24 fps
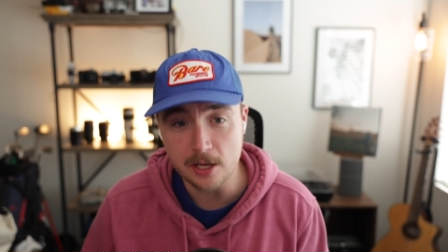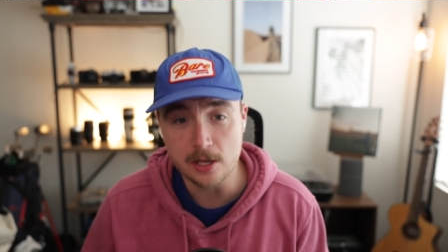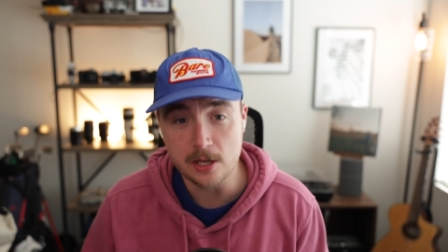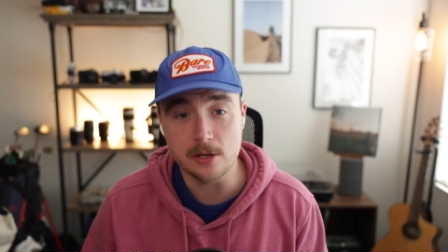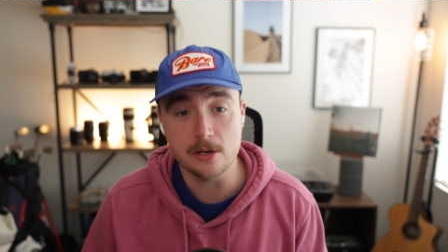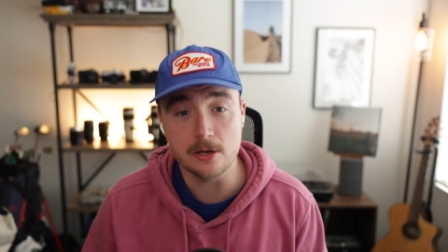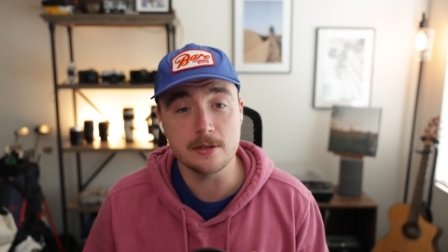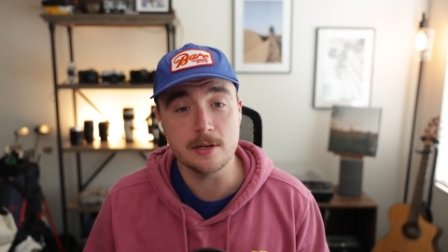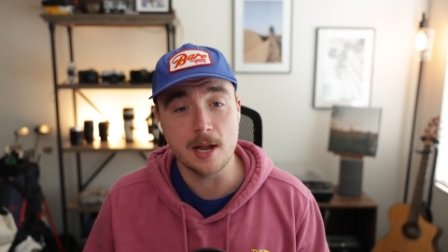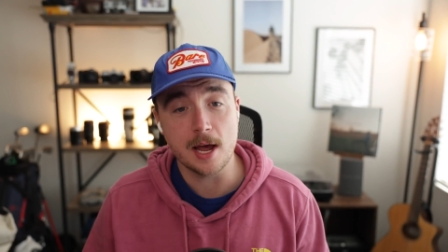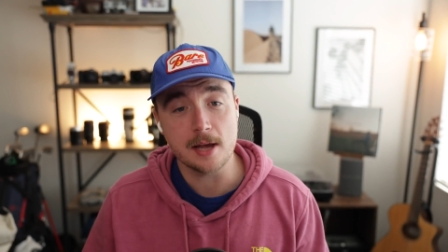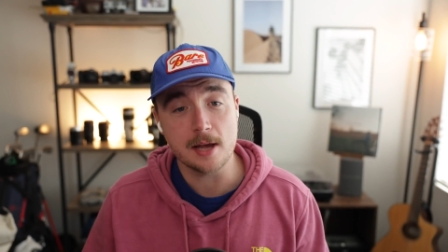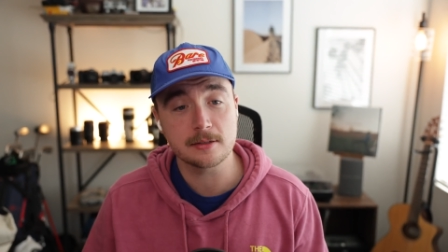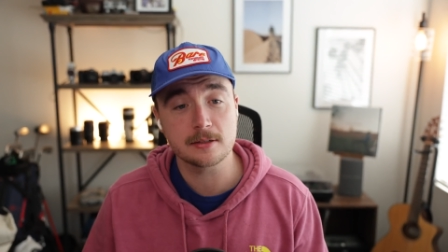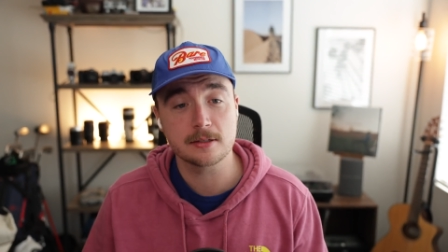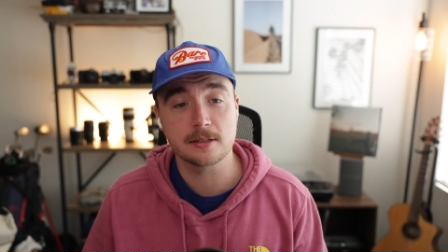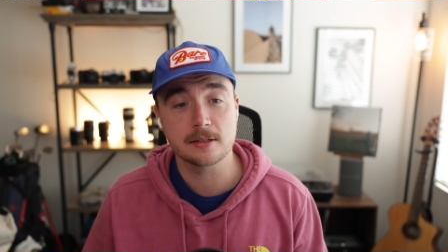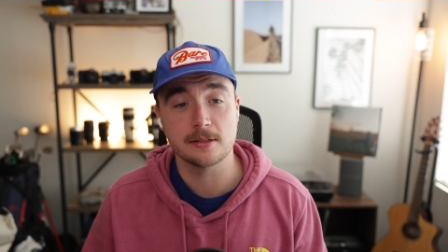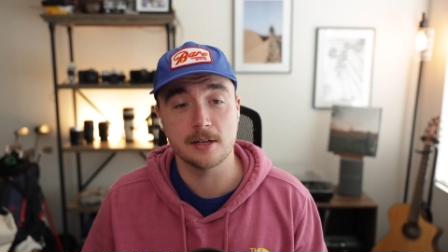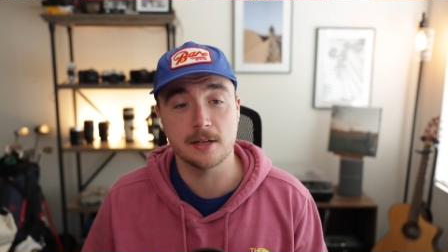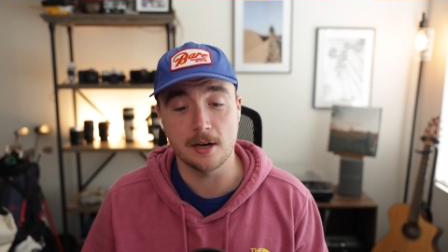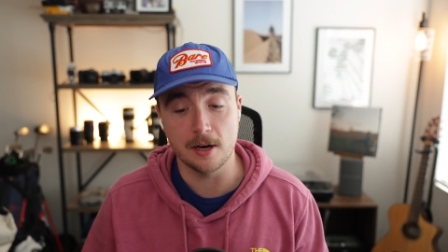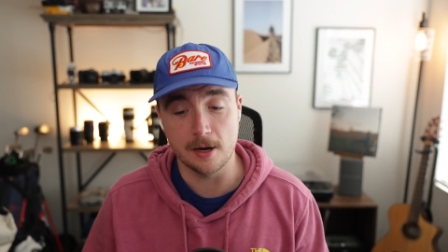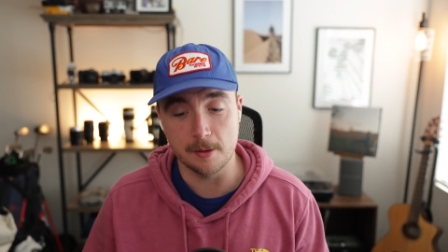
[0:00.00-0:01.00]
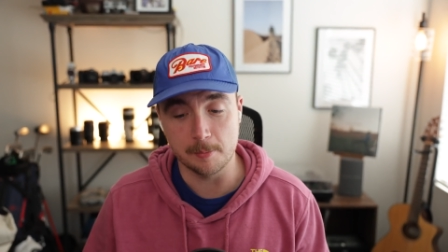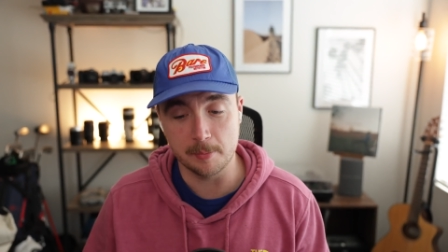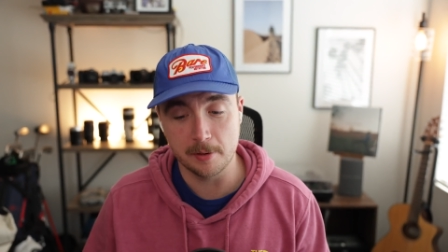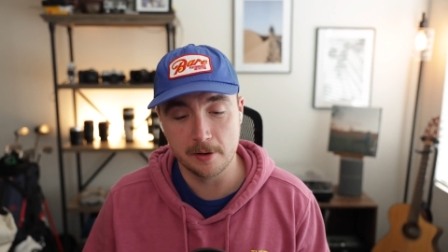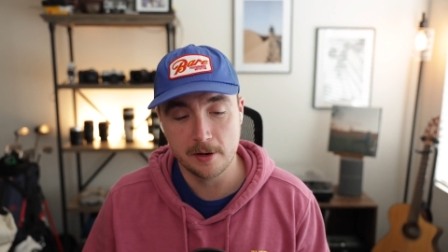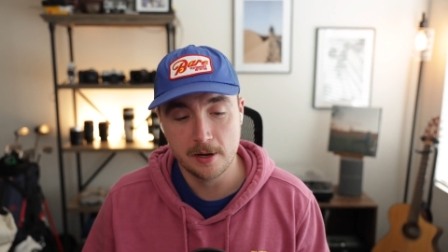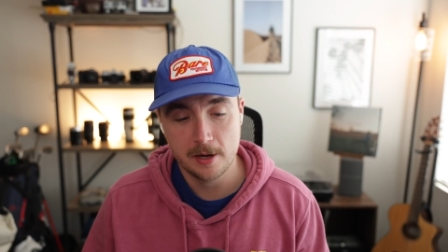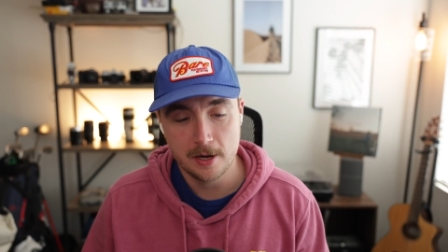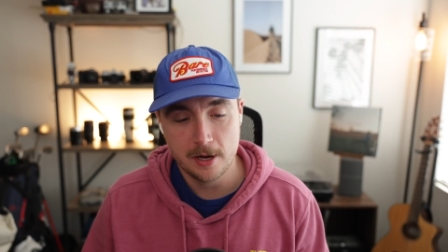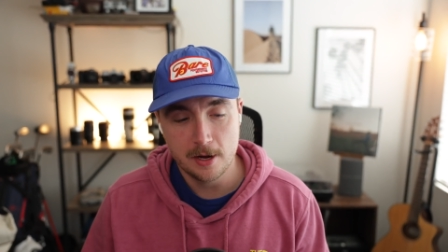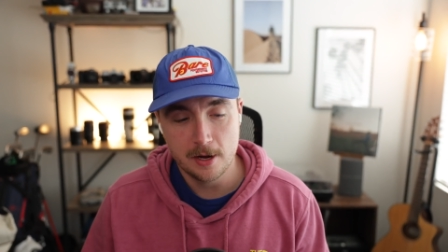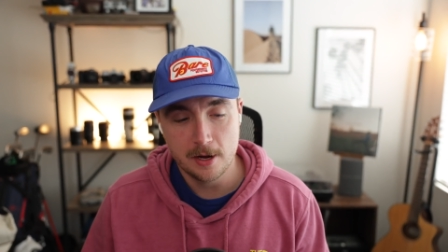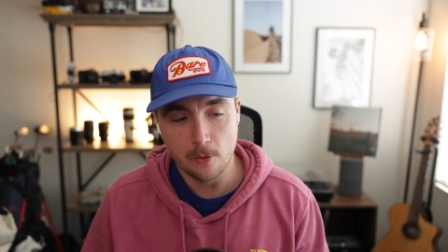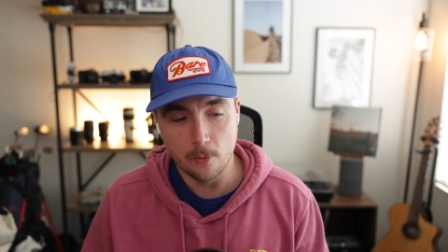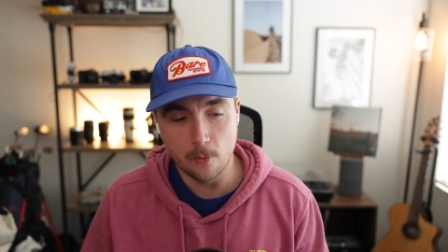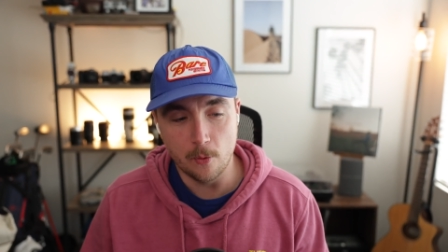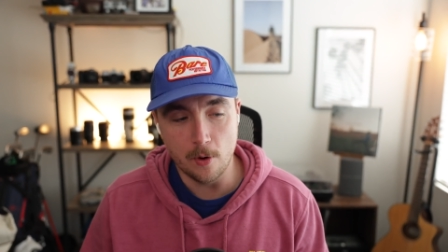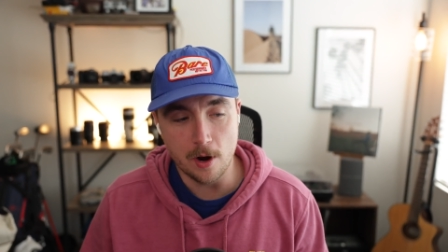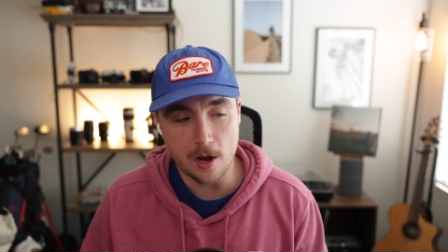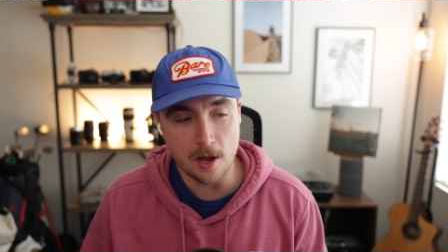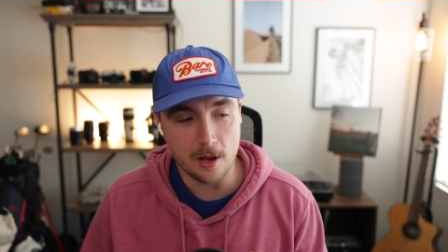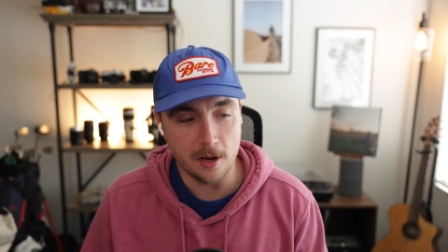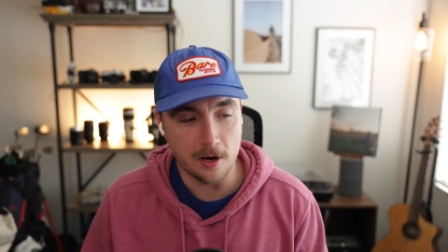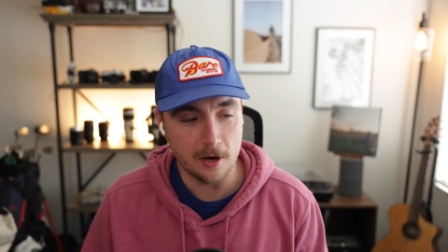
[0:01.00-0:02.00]
your desk setup
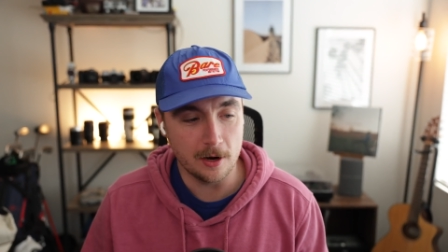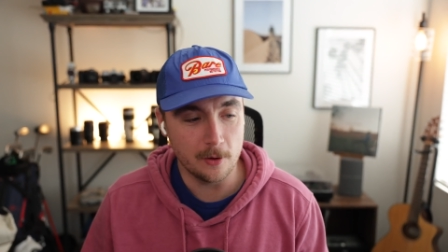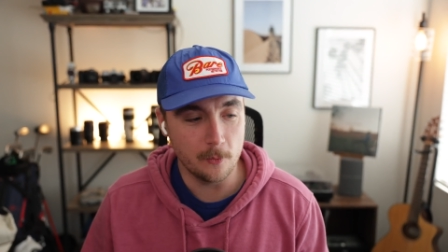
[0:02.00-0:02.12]
what